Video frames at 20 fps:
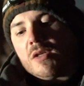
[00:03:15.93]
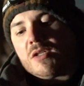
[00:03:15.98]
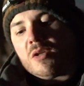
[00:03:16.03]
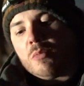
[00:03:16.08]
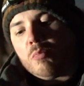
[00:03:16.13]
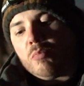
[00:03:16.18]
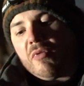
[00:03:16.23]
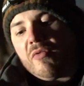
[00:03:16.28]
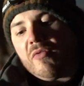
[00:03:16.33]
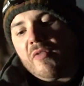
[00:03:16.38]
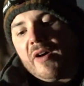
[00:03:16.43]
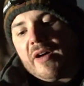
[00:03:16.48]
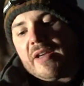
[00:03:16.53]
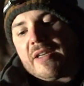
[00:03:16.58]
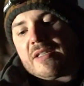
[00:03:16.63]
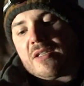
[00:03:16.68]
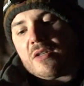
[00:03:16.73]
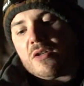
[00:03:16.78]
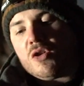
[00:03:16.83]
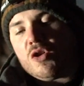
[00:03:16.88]
to
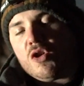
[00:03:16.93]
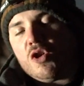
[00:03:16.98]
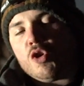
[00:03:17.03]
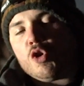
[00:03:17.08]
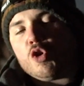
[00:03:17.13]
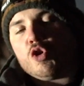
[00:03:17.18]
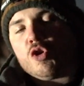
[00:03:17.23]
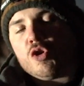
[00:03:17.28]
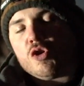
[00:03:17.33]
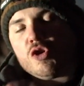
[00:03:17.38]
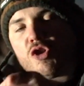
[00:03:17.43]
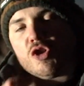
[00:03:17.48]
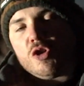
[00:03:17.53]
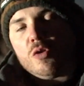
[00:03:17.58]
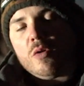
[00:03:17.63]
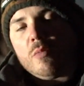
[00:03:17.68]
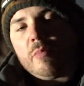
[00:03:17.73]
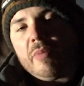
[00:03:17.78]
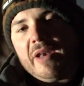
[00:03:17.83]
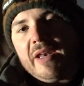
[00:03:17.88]
provide good
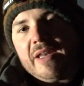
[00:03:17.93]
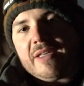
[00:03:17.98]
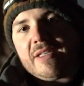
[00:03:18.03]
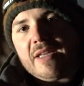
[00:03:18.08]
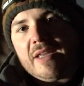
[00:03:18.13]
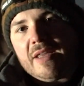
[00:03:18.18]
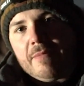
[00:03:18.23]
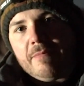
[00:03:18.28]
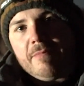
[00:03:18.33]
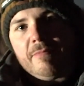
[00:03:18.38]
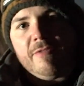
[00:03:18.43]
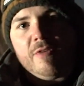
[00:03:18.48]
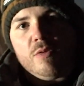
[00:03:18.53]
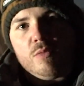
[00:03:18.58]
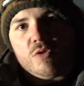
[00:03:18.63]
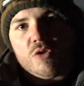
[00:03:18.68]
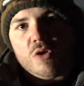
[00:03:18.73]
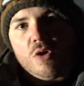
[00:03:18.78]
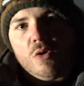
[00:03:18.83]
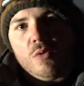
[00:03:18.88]
durability
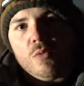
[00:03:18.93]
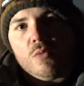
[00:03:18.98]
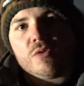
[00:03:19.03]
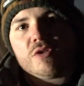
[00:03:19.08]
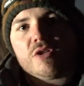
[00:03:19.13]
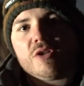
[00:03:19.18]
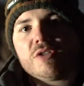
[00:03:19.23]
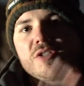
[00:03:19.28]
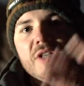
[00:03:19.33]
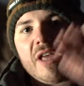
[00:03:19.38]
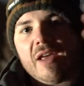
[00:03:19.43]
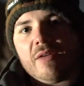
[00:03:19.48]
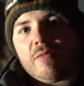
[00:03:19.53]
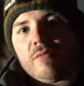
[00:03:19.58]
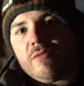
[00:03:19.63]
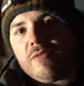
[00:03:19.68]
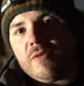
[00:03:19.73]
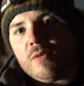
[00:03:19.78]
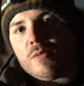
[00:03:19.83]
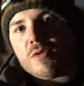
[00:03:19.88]
filter holders
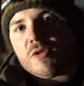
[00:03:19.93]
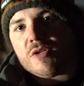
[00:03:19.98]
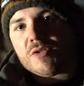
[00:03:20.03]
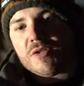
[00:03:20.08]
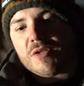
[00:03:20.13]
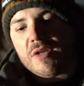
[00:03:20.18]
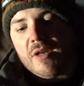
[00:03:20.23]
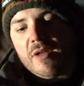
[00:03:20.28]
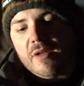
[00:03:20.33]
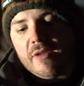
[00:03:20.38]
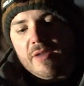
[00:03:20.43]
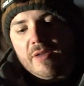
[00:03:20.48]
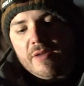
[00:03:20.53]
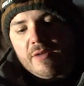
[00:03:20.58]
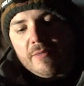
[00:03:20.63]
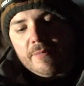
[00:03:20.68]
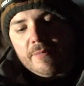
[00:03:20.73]
and filters alike.